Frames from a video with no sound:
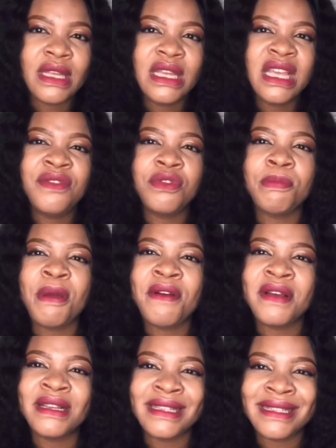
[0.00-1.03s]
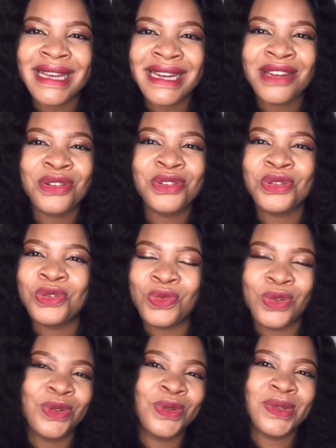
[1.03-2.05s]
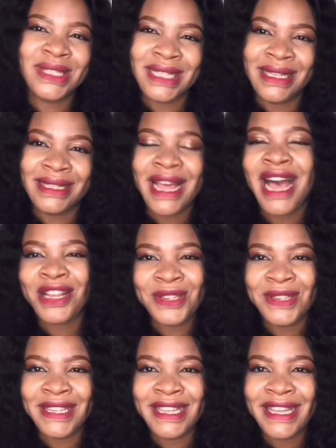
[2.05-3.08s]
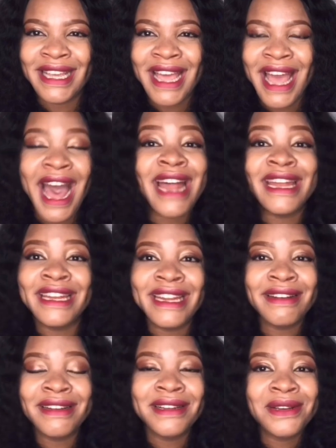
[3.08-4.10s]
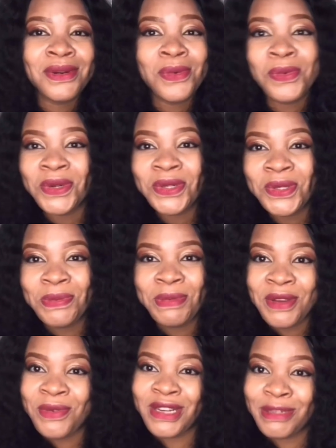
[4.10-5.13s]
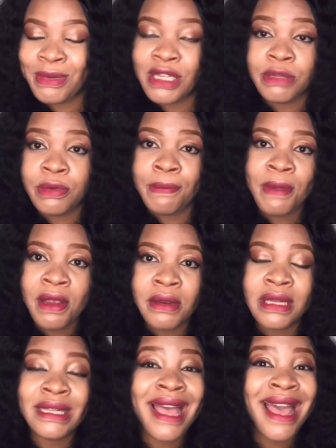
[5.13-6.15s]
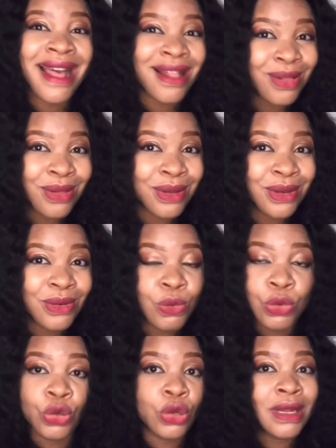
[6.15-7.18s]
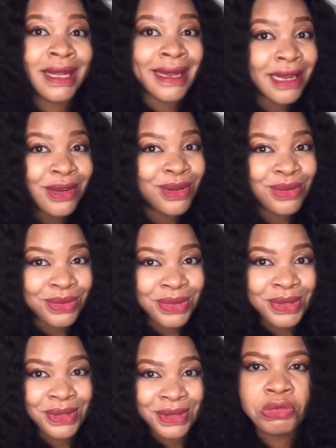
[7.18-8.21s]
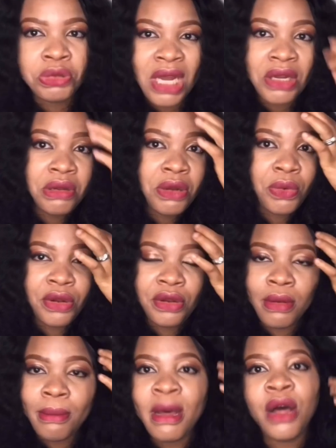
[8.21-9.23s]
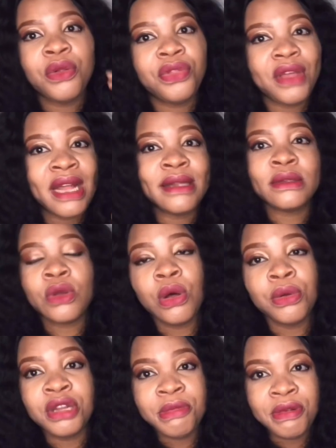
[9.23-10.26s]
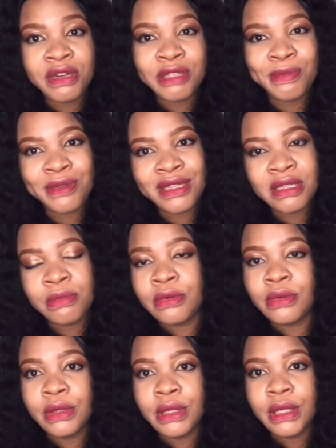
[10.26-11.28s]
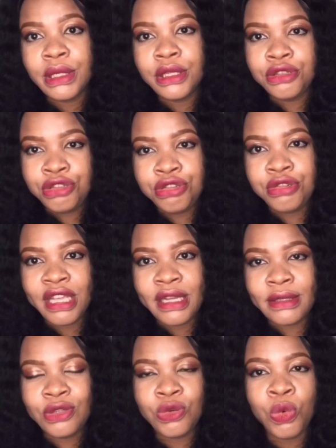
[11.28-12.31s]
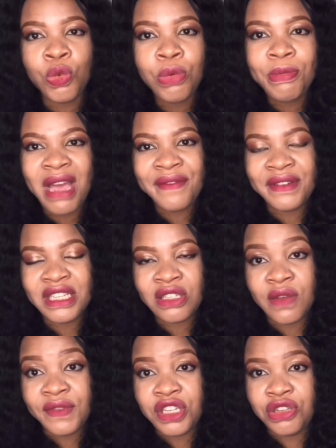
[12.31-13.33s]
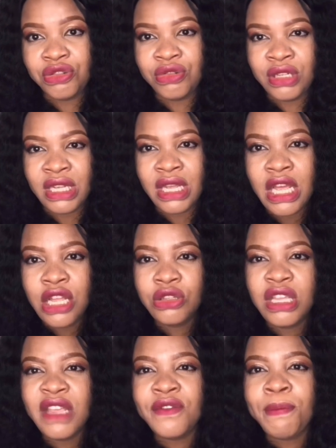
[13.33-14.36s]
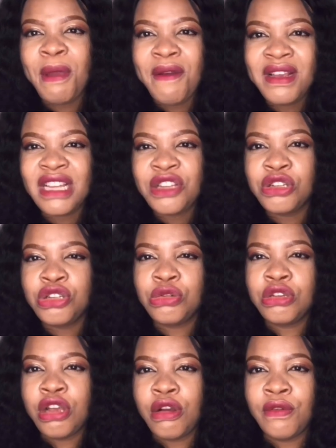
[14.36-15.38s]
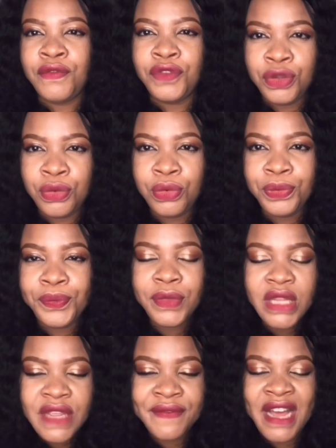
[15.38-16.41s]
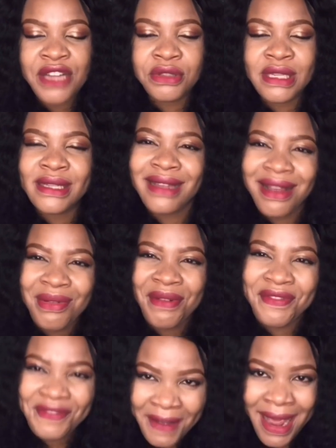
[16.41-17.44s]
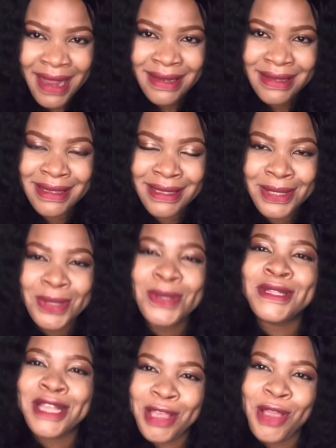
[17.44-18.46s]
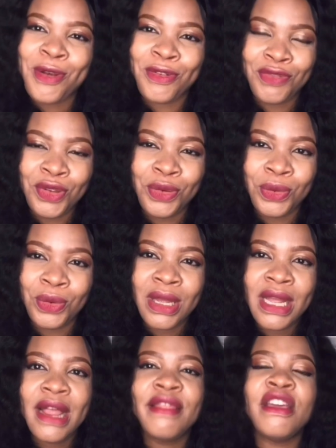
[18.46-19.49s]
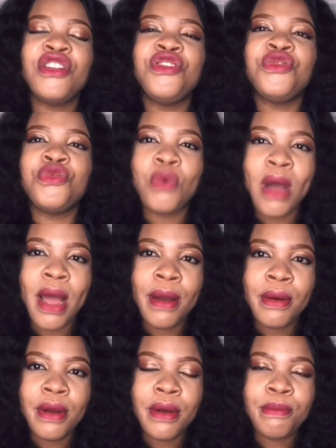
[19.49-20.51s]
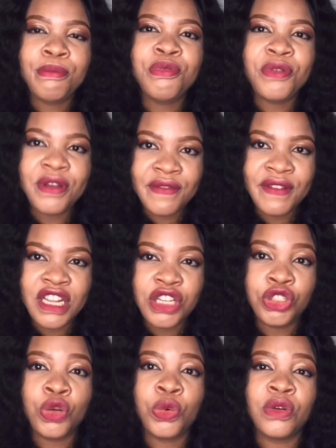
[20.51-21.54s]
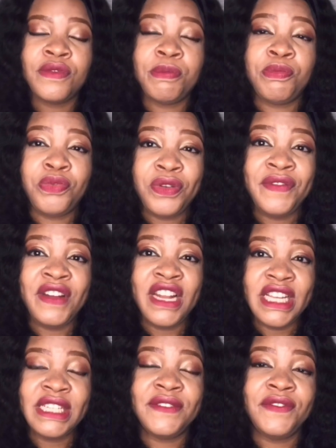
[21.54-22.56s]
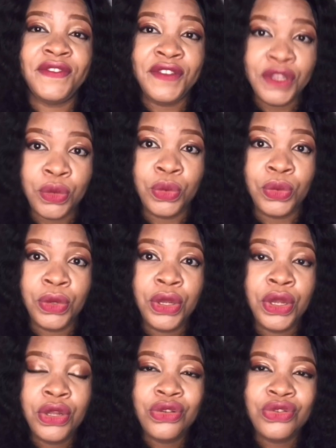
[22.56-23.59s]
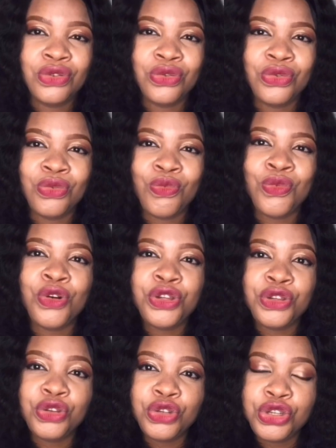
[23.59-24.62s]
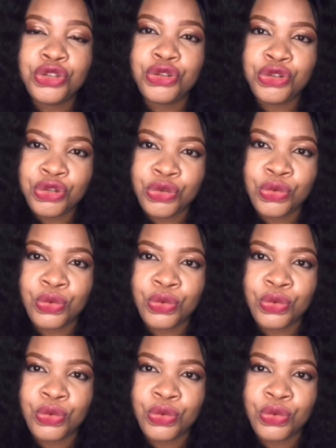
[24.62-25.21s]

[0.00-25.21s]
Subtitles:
if your parents decided not to do all those things actually, and they want to be responsible parents, hell will not let loose. You can only run your mouth and call them irresponsible. You get. So we won't be having this conversation today. So if your parents actually took care of you, if they actually sacrificed to take care of you, then you are privileged. You're one of the privileged few. So what you should do